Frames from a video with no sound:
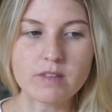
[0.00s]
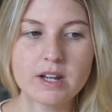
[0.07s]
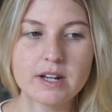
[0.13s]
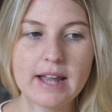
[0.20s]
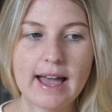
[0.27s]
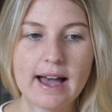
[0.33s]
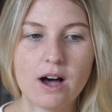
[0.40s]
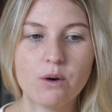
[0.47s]

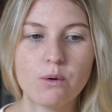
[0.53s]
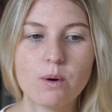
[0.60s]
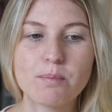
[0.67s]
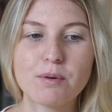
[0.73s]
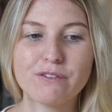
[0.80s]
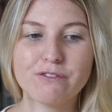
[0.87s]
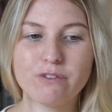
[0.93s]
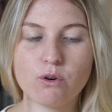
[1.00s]
Now,
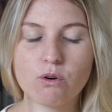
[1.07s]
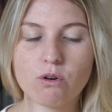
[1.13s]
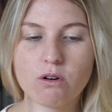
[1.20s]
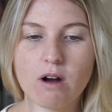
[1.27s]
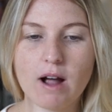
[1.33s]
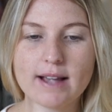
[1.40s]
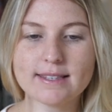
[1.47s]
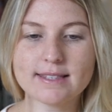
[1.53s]

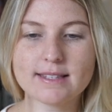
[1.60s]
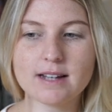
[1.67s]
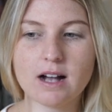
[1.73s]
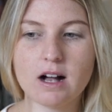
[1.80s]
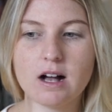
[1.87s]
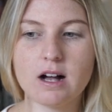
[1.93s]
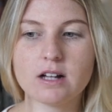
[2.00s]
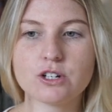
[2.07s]
before I
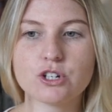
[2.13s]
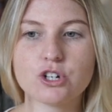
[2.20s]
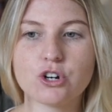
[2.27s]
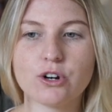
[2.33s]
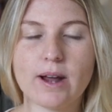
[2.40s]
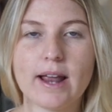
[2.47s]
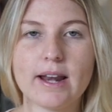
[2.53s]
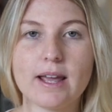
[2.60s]
start
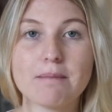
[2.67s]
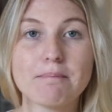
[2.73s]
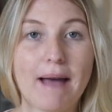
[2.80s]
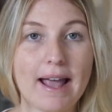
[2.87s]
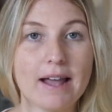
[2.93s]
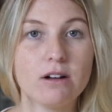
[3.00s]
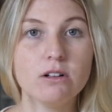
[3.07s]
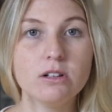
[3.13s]
creating
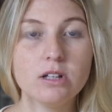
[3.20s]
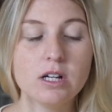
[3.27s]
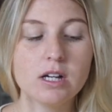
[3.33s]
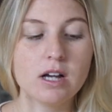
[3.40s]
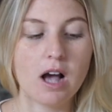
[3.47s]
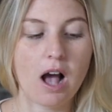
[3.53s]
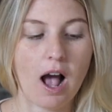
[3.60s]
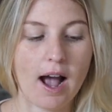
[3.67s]
mail,
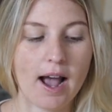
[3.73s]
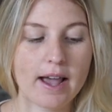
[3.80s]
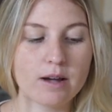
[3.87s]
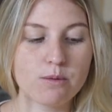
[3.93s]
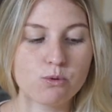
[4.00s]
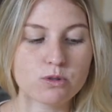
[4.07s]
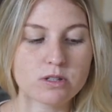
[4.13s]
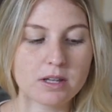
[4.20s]
I
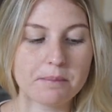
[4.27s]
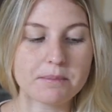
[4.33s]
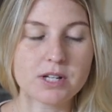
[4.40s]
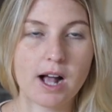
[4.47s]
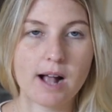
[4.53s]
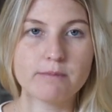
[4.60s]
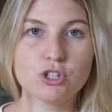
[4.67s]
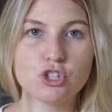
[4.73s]
will
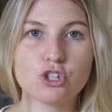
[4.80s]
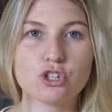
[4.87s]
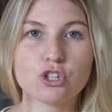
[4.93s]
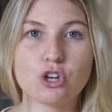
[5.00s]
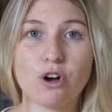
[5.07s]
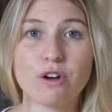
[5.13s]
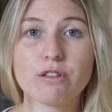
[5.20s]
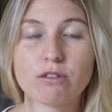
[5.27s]
sometimes
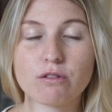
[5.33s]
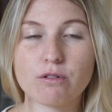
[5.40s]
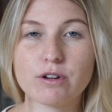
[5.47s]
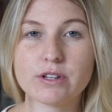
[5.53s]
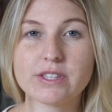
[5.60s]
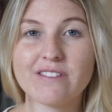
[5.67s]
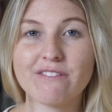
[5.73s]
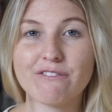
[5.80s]
just go
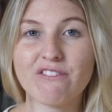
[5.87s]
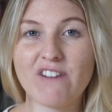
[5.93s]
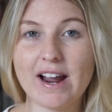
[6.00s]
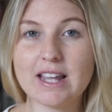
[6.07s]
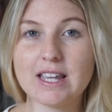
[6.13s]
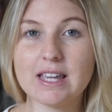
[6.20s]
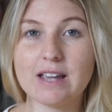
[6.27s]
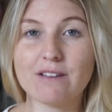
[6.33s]
through some
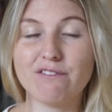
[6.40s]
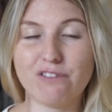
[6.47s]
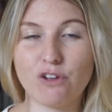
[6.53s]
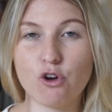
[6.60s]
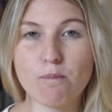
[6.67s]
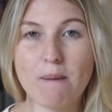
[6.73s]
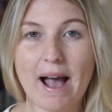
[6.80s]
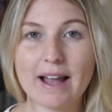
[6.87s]
Frankie and
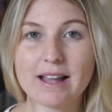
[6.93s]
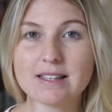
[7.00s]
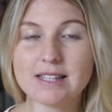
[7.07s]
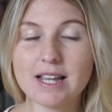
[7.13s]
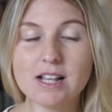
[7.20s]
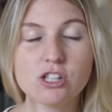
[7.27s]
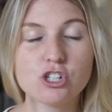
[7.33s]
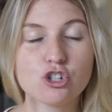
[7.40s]
Flo
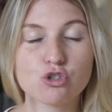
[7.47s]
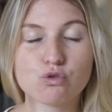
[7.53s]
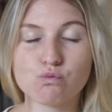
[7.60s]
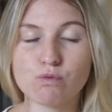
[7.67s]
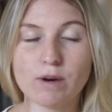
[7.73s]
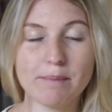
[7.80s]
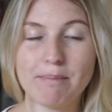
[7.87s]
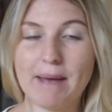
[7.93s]
magazines and just
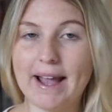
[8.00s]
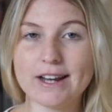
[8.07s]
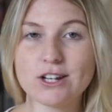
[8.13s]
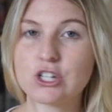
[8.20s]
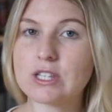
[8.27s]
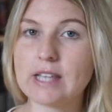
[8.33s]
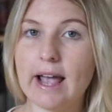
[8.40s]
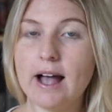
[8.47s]
rip
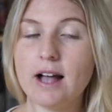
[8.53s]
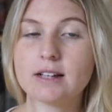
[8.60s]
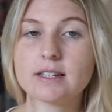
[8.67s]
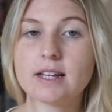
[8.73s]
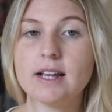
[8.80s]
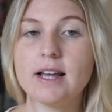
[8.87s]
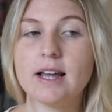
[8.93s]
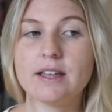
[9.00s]
pages out
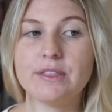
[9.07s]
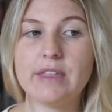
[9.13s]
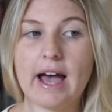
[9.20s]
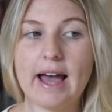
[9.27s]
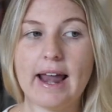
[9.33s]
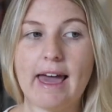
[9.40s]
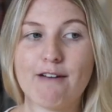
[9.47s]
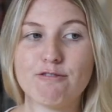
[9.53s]

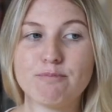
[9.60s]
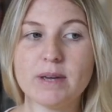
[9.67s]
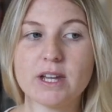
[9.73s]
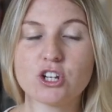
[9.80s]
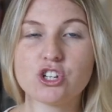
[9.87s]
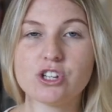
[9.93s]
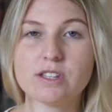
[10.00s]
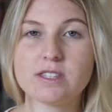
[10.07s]
that have
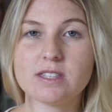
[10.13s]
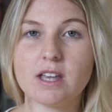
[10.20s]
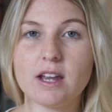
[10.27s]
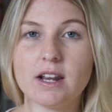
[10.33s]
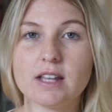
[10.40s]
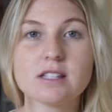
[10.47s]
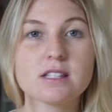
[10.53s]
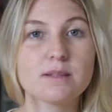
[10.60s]
pictures
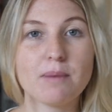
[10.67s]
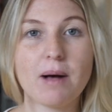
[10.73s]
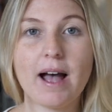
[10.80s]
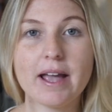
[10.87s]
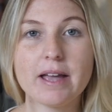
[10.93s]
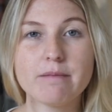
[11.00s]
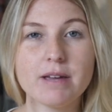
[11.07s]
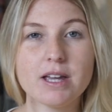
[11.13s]
that
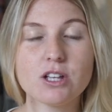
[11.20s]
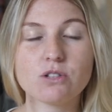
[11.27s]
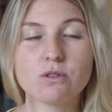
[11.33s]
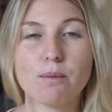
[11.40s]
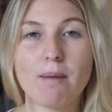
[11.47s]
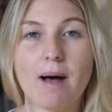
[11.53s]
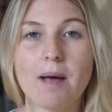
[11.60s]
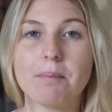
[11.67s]
inspire me.
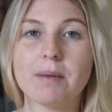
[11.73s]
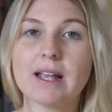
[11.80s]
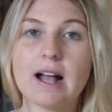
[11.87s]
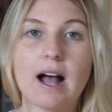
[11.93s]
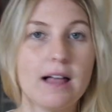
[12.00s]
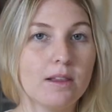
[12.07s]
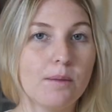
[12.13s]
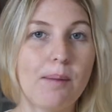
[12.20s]
So it might be
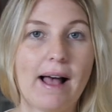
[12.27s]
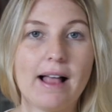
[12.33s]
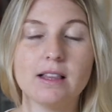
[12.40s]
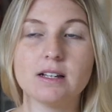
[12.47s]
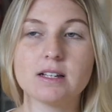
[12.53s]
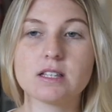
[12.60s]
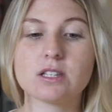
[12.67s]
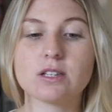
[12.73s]
color
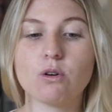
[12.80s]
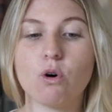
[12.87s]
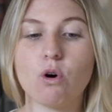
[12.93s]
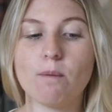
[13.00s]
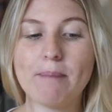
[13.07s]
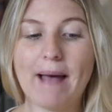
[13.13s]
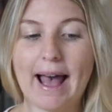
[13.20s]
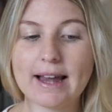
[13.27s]
palettes
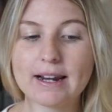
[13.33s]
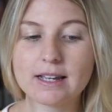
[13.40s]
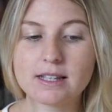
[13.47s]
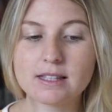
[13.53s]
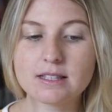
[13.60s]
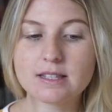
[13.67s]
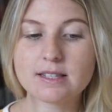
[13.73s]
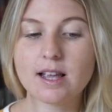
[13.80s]
or
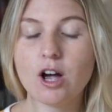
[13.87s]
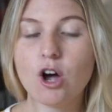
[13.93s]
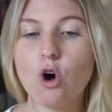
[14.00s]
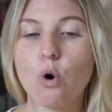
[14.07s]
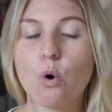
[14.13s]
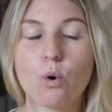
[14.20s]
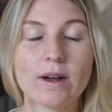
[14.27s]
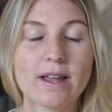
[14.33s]
patterns
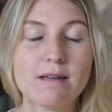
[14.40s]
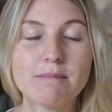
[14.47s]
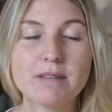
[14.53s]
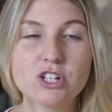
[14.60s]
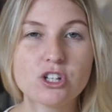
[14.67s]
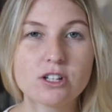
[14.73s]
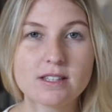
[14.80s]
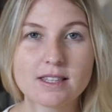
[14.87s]
or
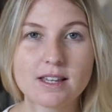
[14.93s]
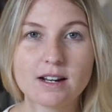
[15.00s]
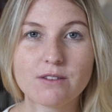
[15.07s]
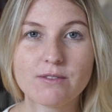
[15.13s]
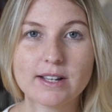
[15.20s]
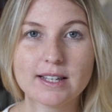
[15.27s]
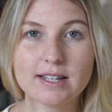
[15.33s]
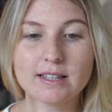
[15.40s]
images that I
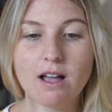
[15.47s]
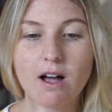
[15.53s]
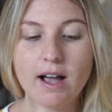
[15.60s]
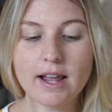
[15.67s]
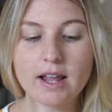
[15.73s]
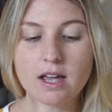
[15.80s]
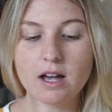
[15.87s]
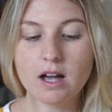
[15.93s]
really
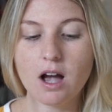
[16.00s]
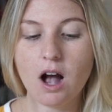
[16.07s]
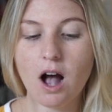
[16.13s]
like.